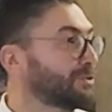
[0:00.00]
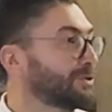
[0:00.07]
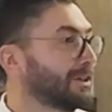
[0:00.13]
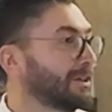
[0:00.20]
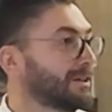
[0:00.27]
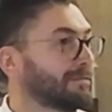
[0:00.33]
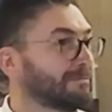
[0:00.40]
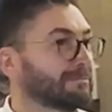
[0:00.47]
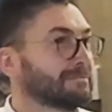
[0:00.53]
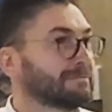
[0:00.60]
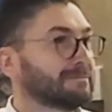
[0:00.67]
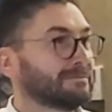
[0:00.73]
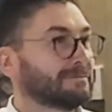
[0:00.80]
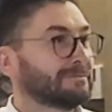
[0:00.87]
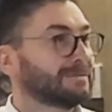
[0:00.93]
we are talking
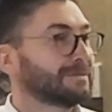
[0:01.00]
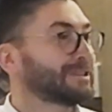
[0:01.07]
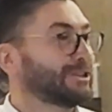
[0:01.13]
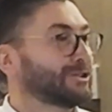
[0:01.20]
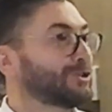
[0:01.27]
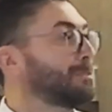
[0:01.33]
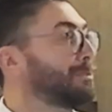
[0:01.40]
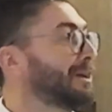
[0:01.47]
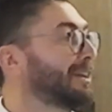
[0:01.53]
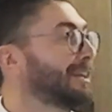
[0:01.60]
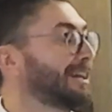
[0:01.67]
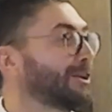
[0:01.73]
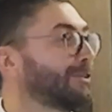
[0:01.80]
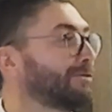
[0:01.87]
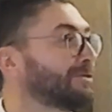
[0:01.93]
since the
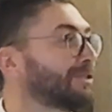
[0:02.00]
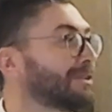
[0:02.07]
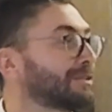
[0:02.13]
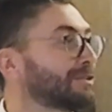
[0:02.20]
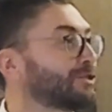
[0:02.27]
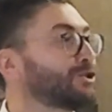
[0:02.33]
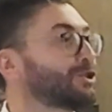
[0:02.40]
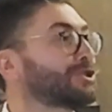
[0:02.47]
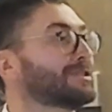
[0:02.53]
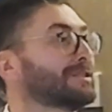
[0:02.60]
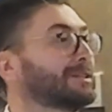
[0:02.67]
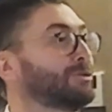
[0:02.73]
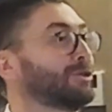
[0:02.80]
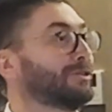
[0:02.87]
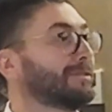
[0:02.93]
beginning of their
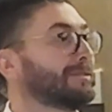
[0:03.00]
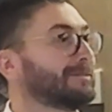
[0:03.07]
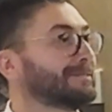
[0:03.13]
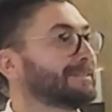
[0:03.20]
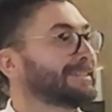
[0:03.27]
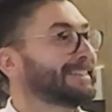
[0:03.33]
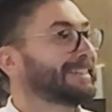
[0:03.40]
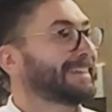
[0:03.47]
sustainable